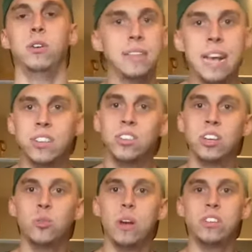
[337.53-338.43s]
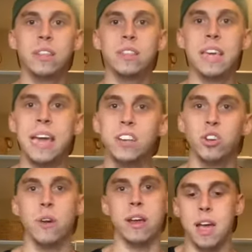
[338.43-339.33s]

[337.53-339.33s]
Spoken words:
And that's the situation that the Yankees are in.